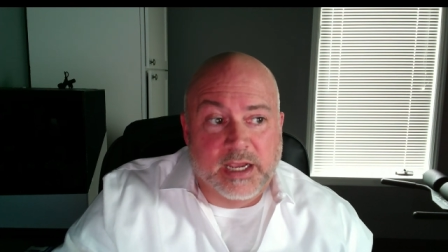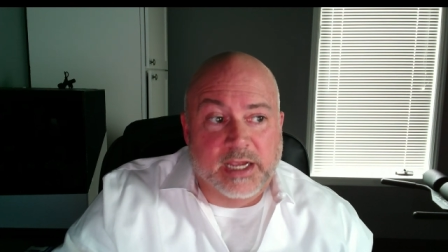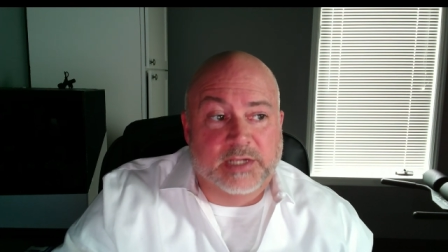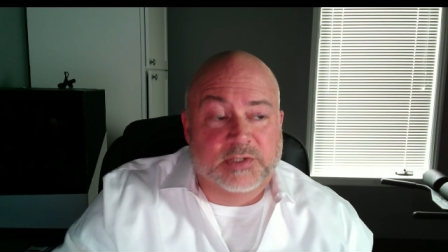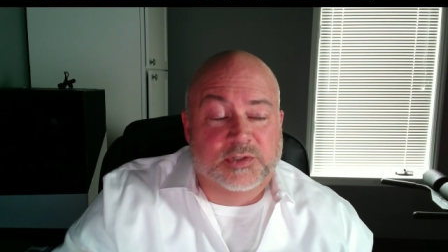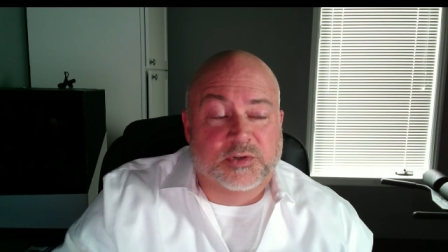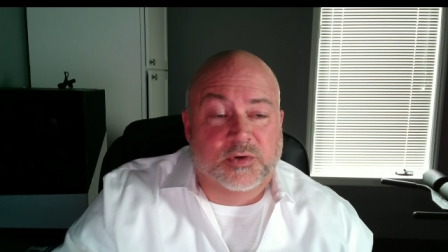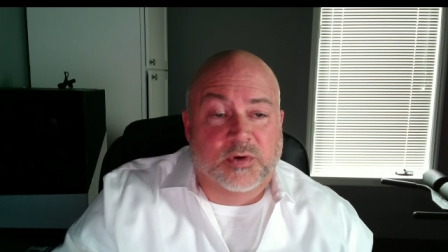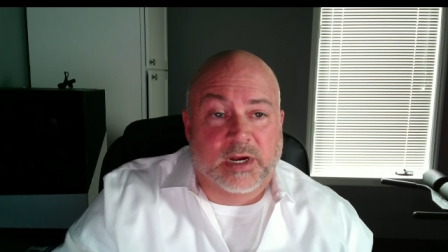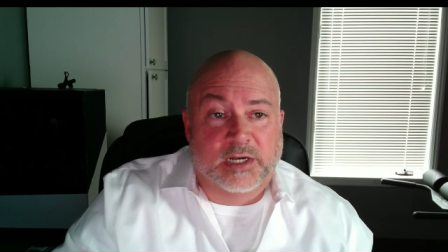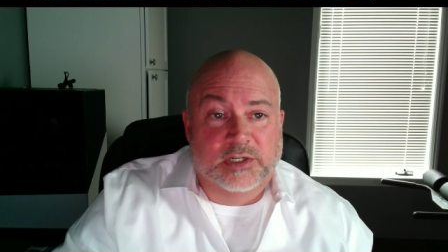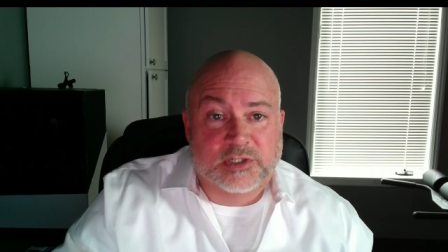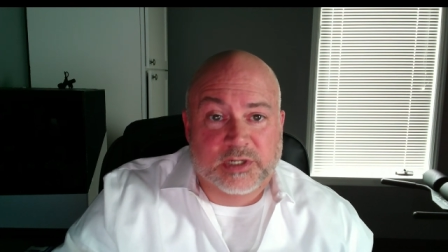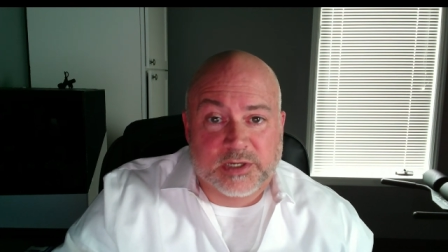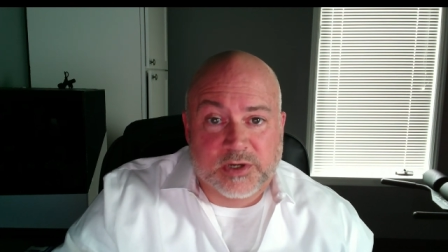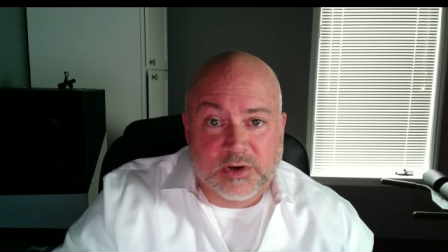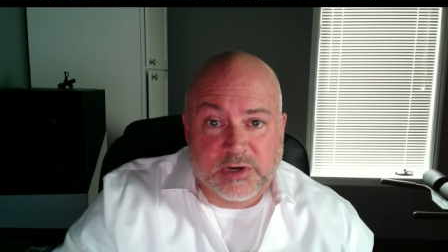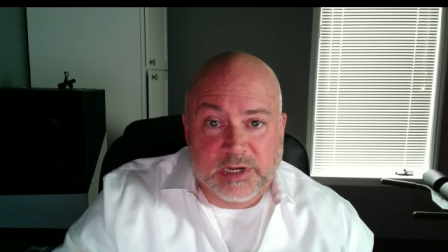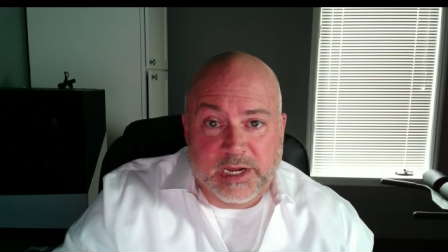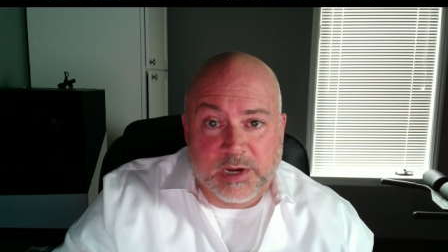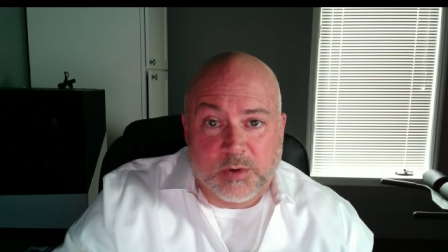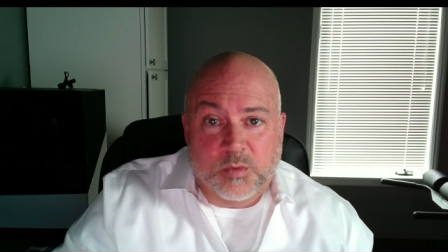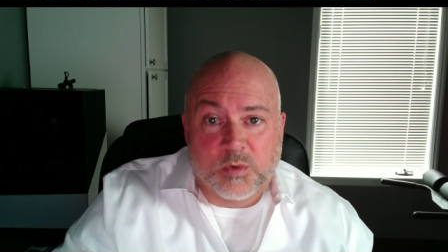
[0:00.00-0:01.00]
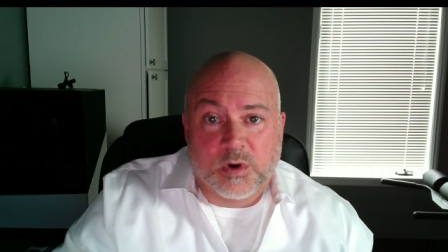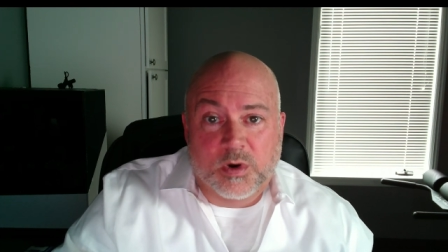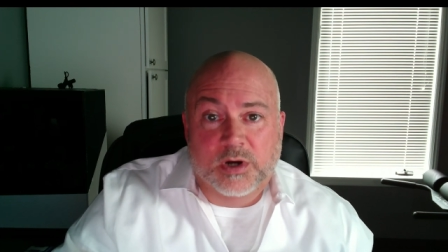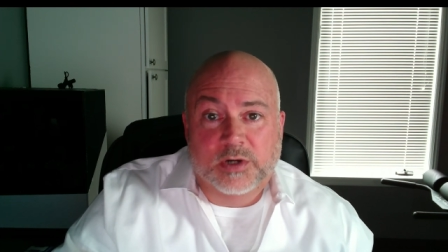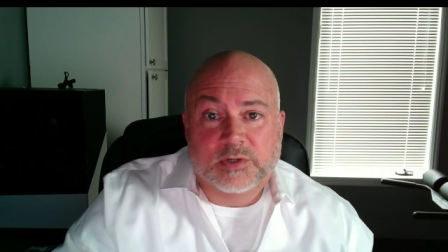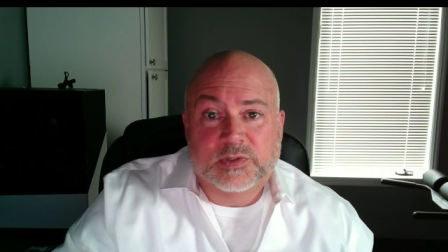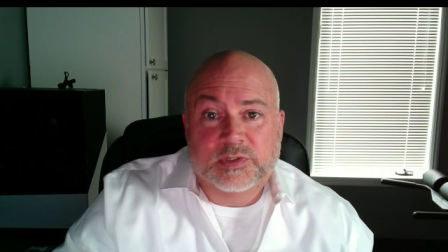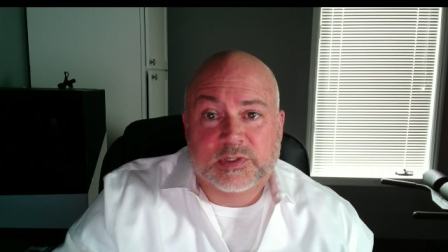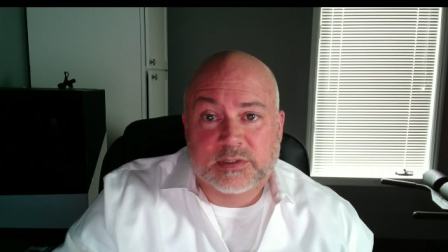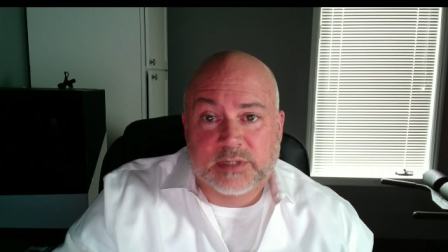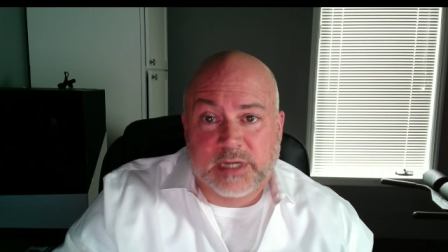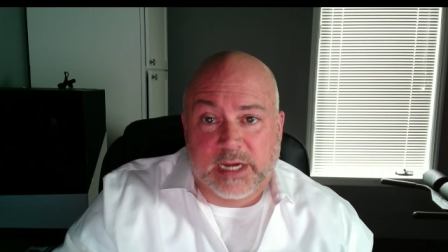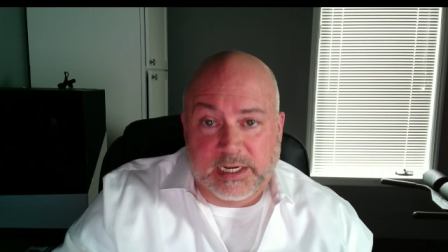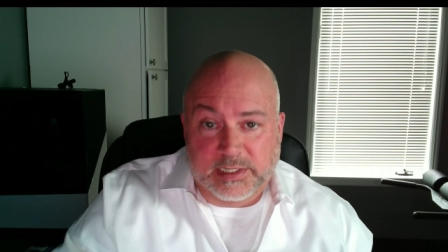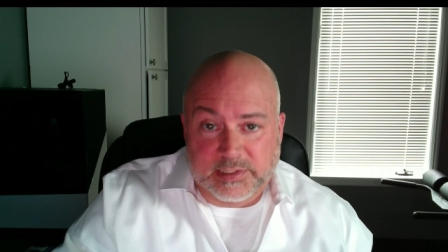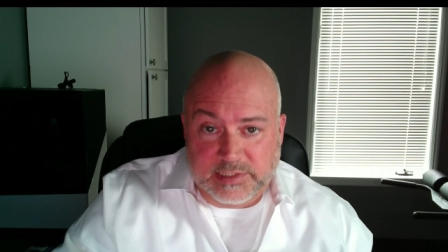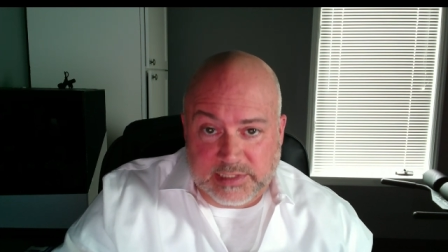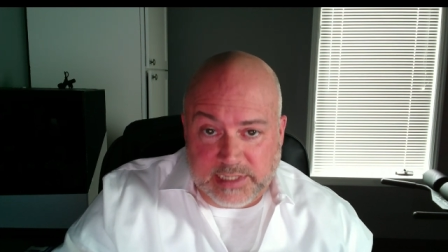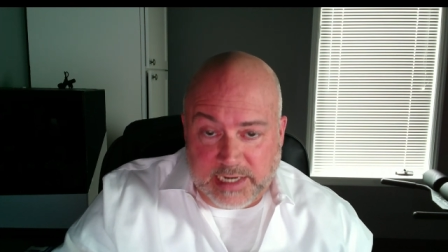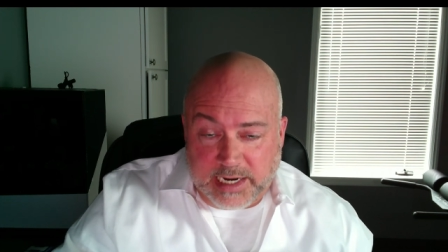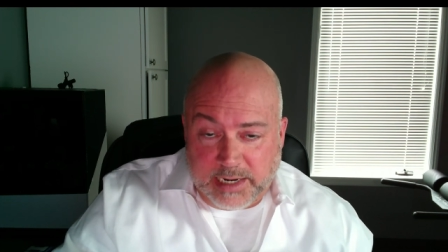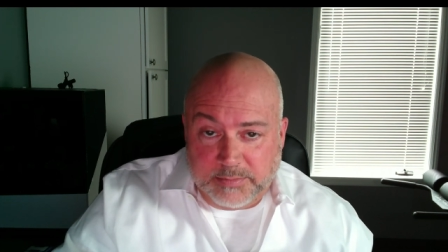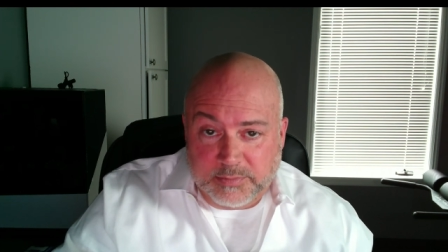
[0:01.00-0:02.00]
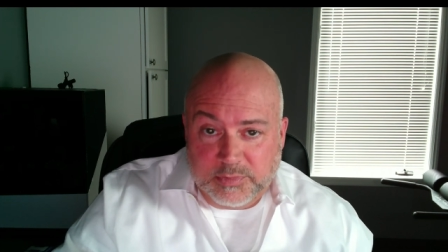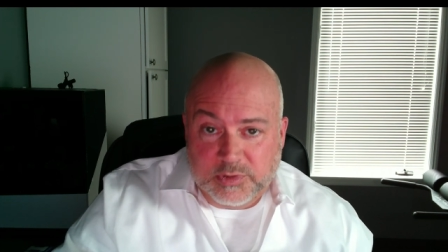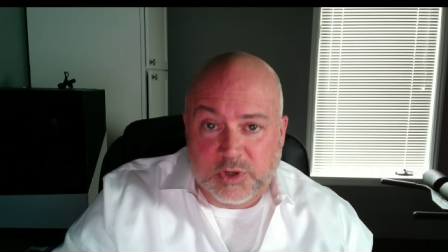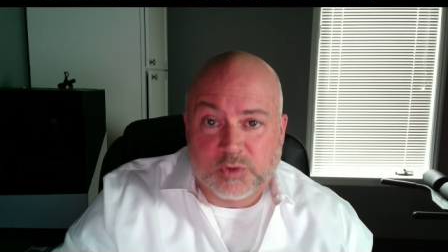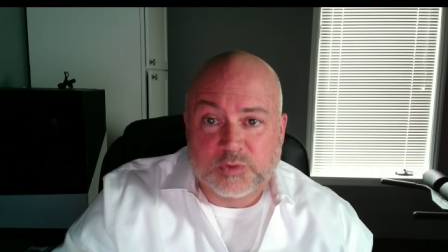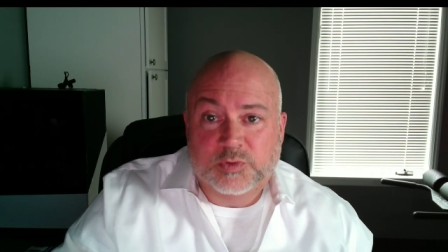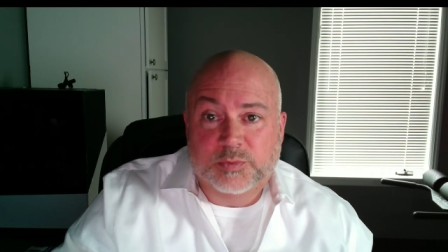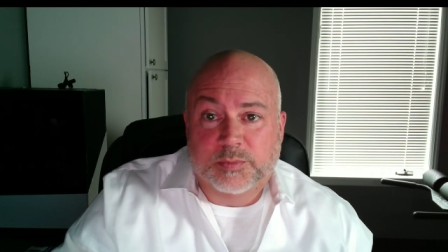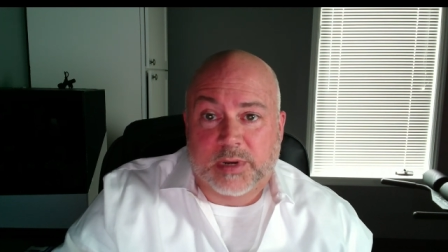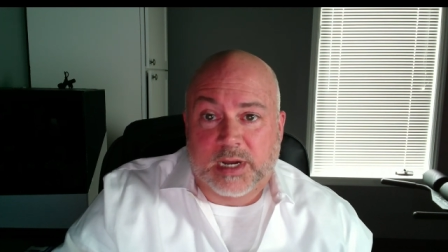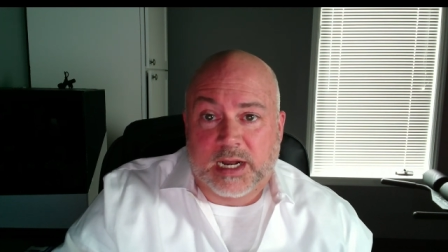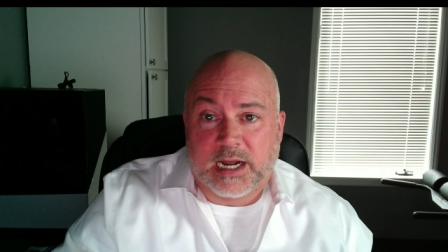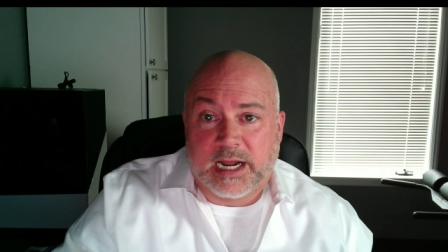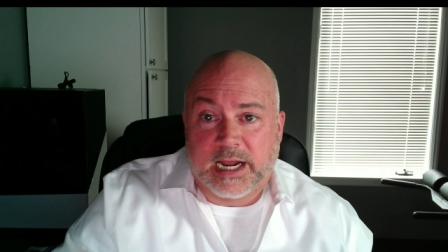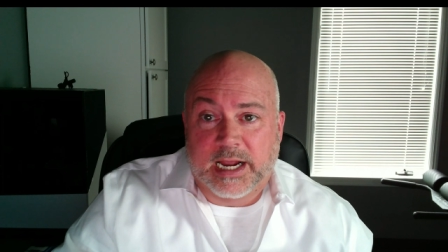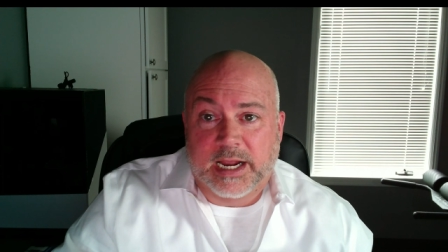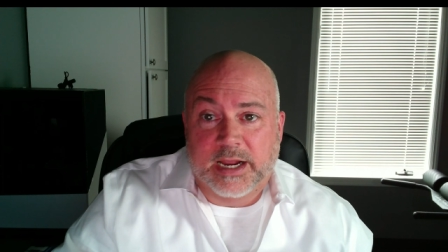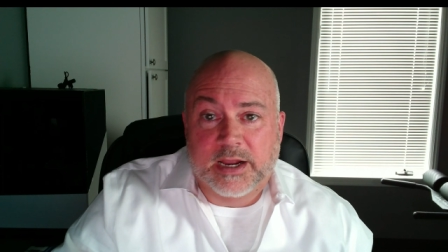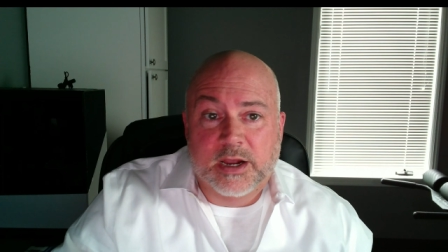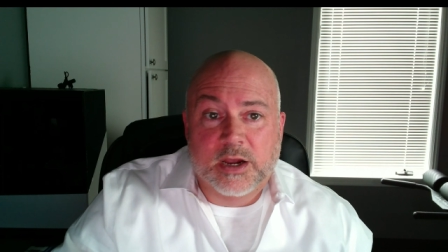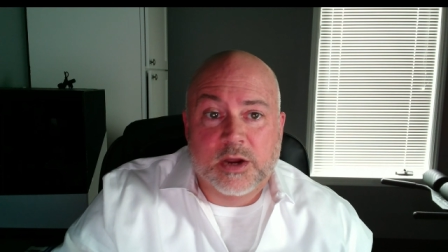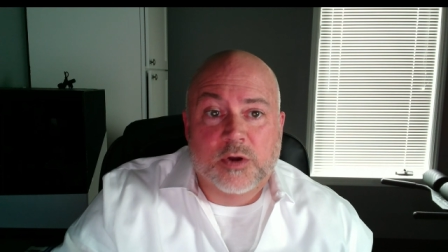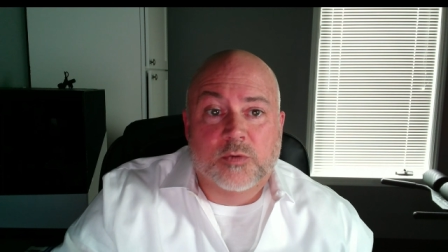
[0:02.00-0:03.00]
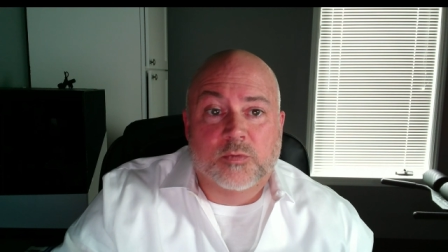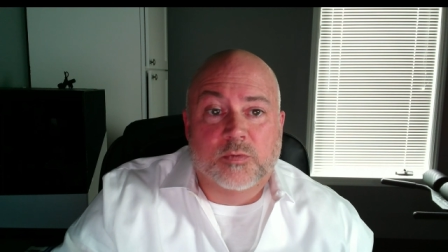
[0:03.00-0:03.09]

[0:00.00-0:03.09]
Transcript: It's gradually going to get worse, and as time goes by,